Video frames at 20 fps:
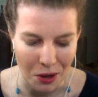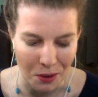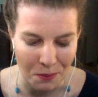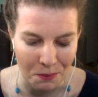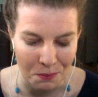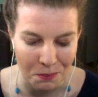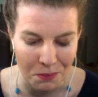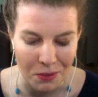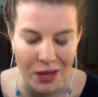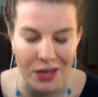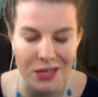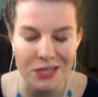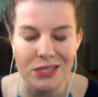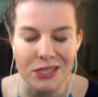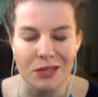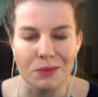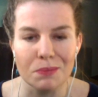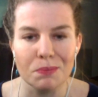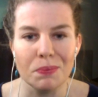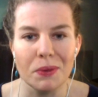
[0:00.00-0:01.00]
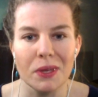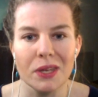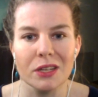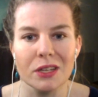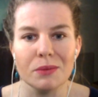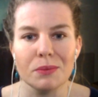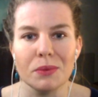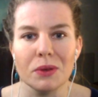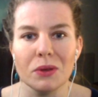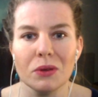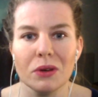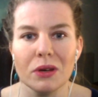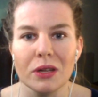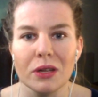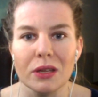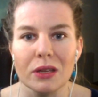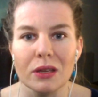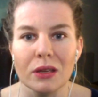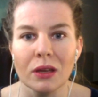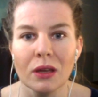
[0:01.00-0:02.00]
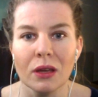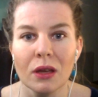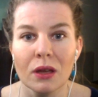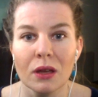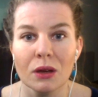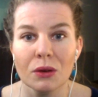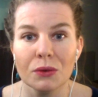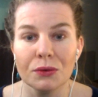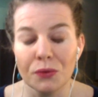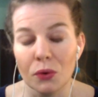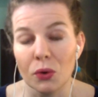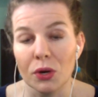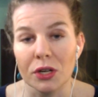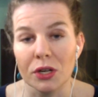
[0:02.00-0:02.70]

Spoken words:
amazing big community for